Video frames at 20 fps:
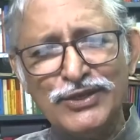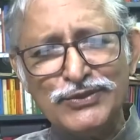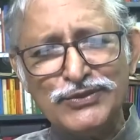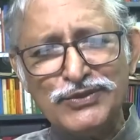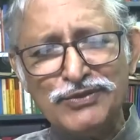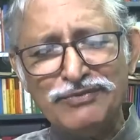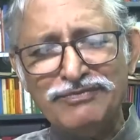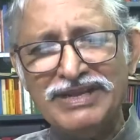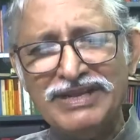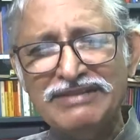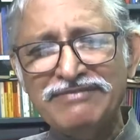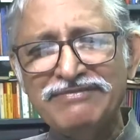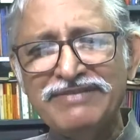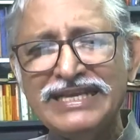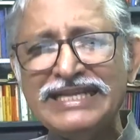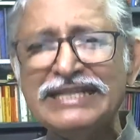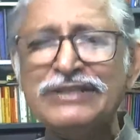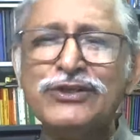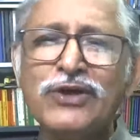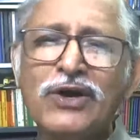So, when
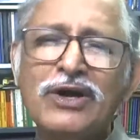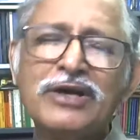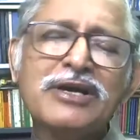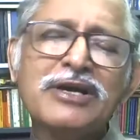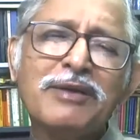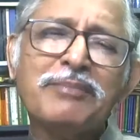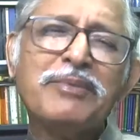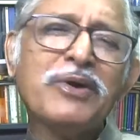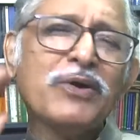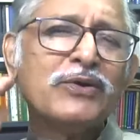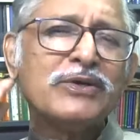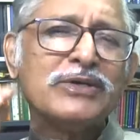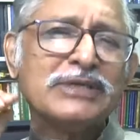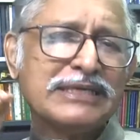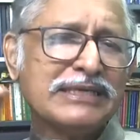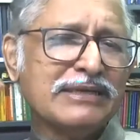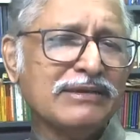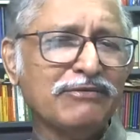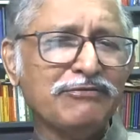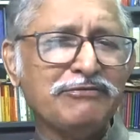we talk about
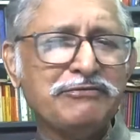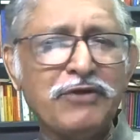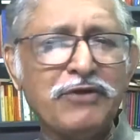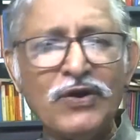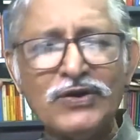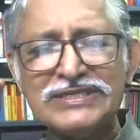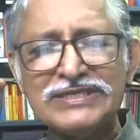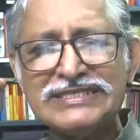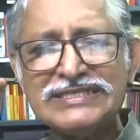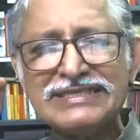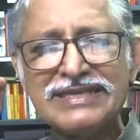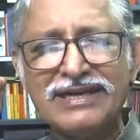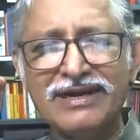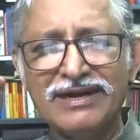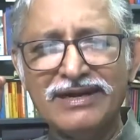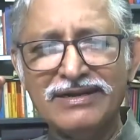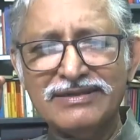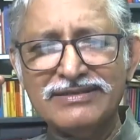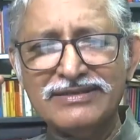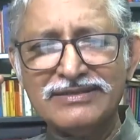false
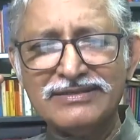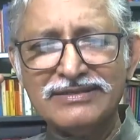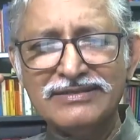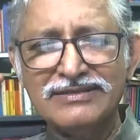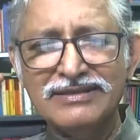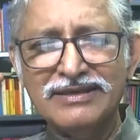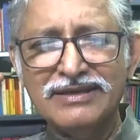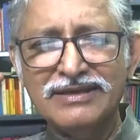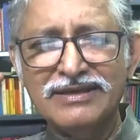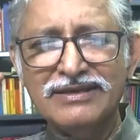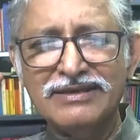cults,